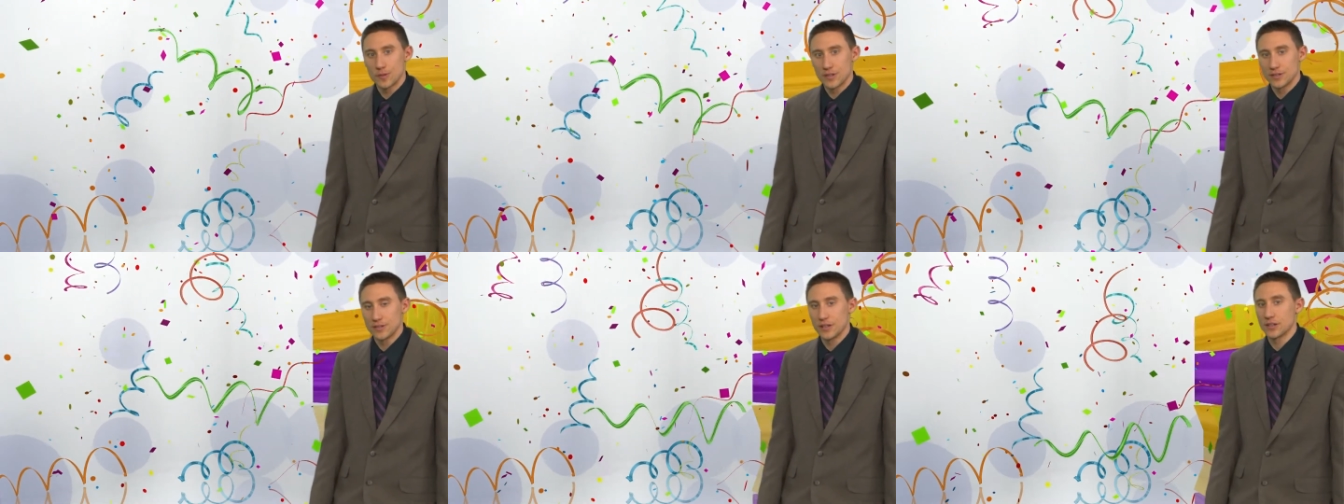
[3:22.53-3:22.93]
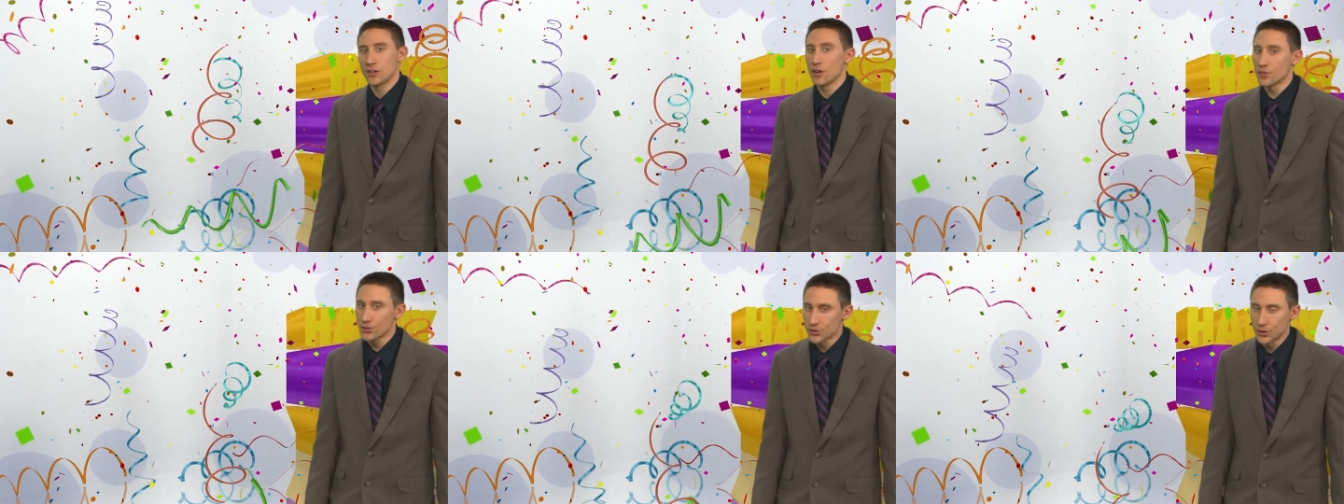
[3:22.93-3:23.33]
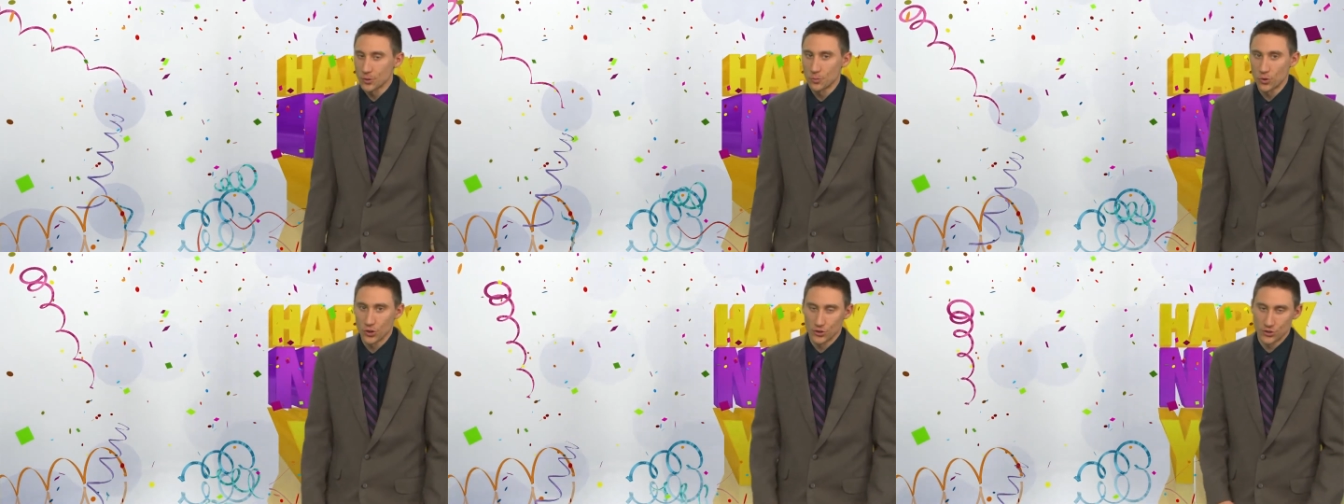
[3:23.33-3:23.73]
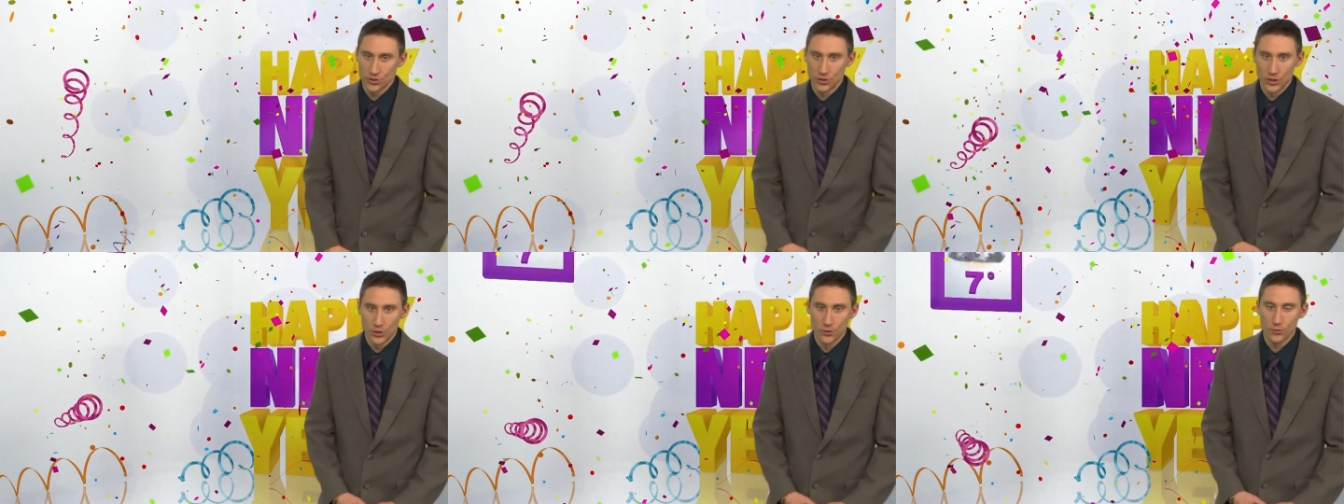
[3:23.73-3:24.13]
seeing also more
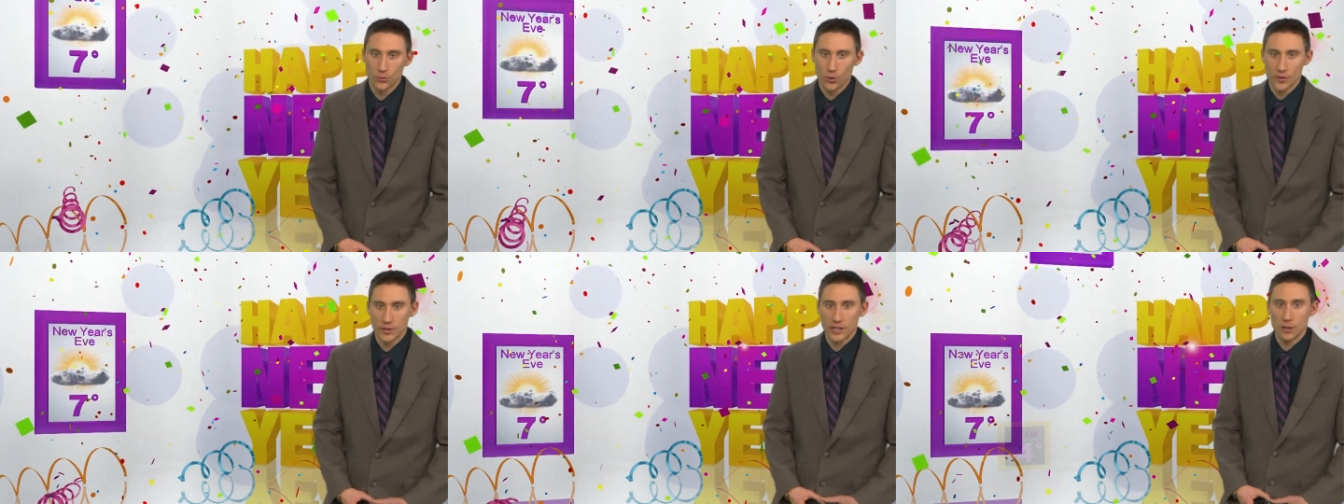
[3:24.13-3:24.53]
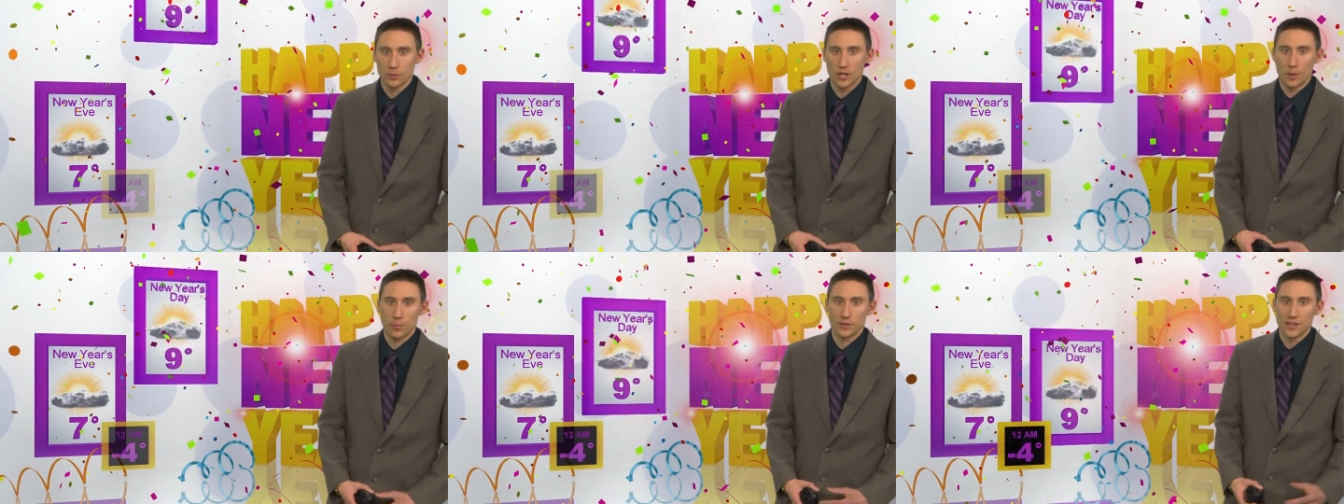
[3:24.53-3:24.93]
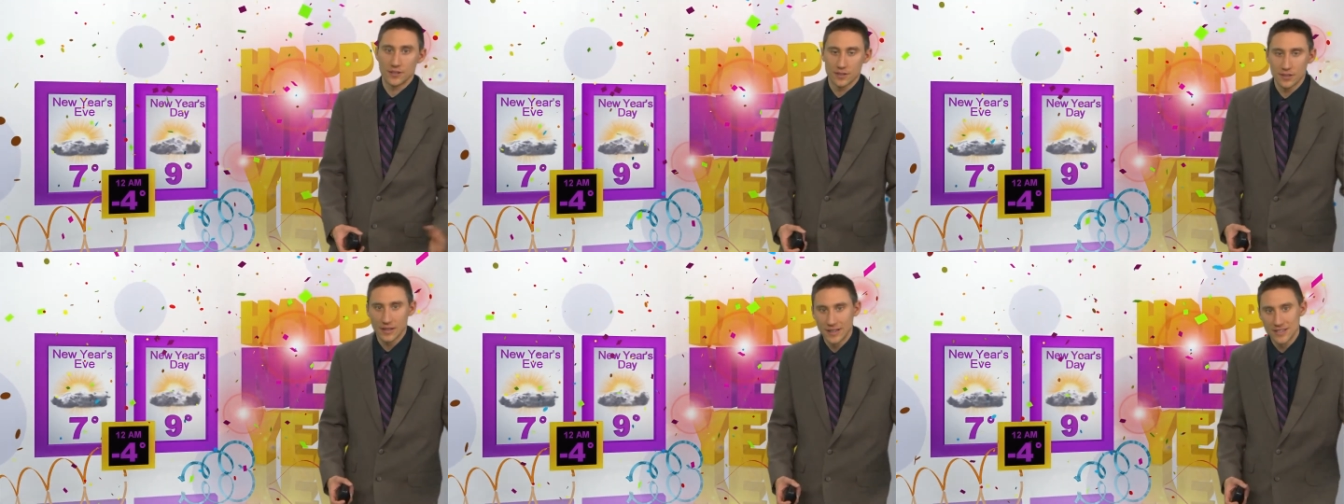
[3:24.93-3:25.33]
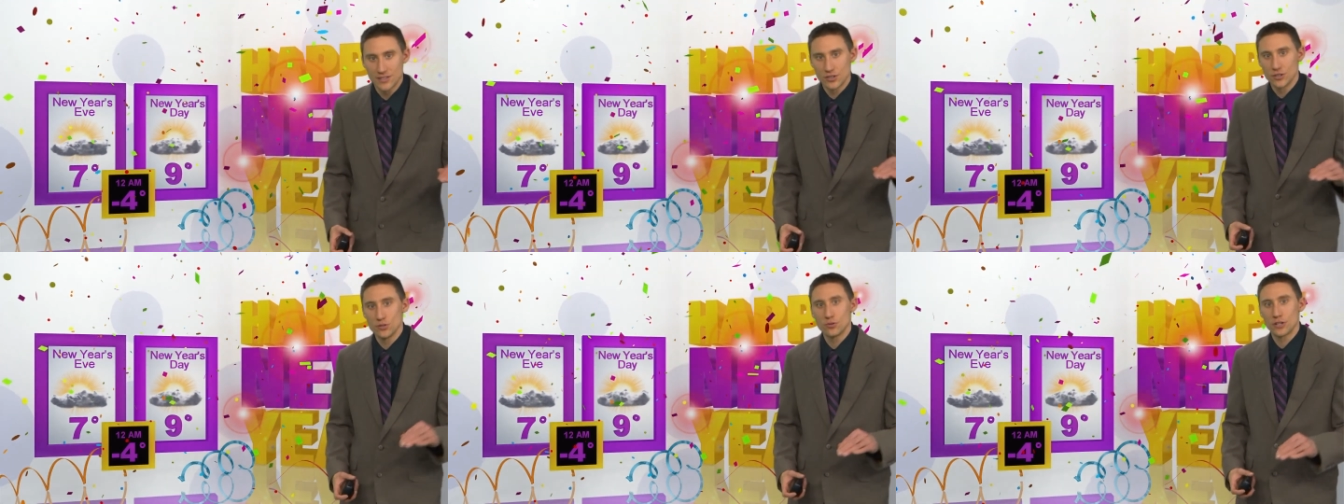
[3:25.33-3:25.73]
snow for the Keweenaw Peninsula into
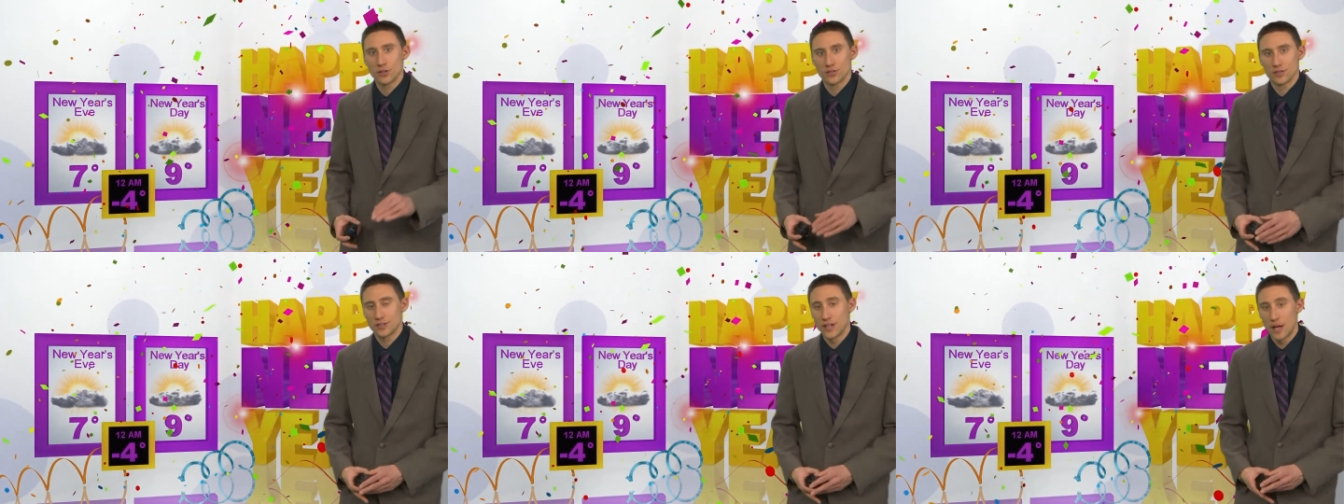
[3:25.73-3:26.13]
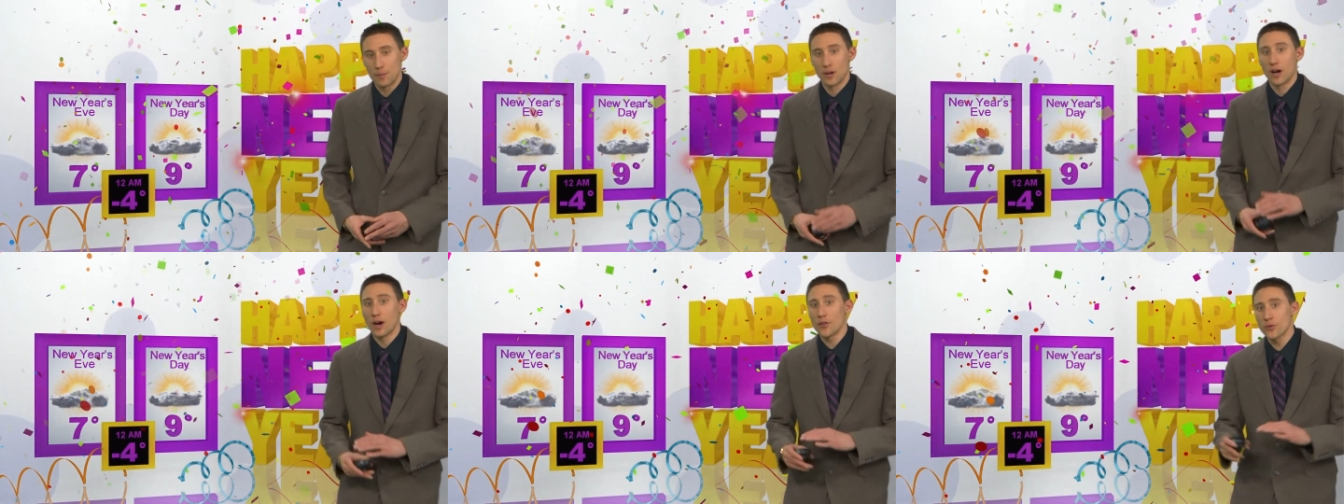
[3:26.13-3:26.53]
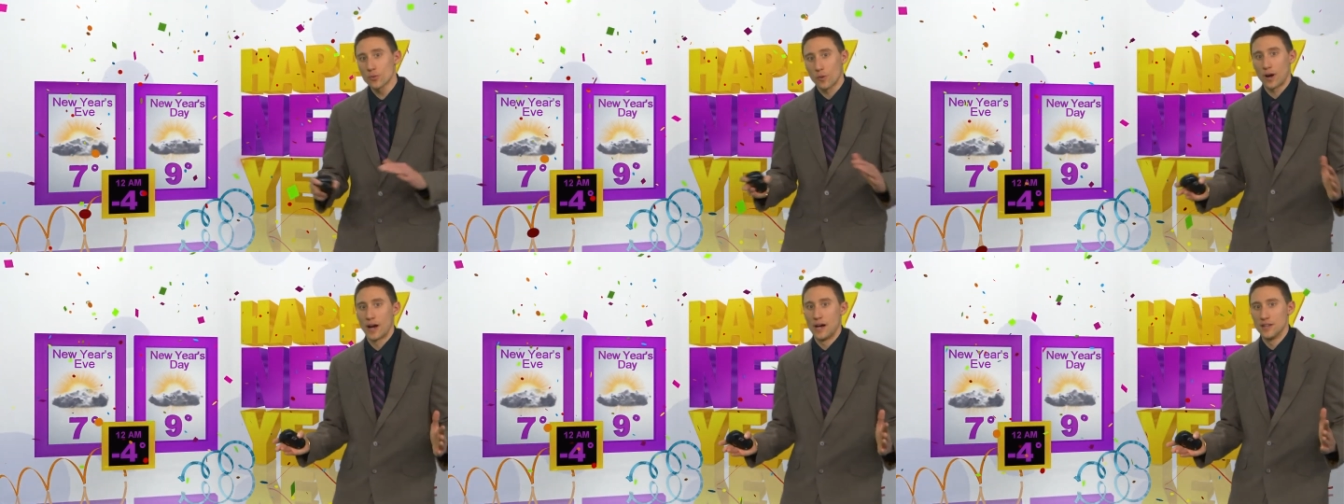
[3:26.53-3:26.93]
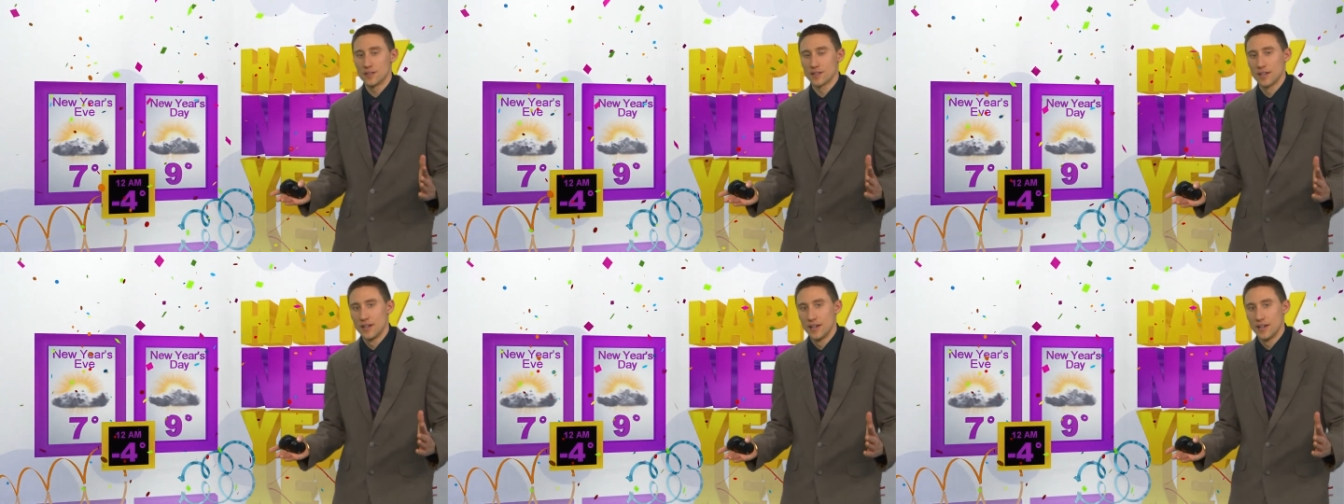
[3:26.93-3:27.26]
New Year's Day. But otherwise,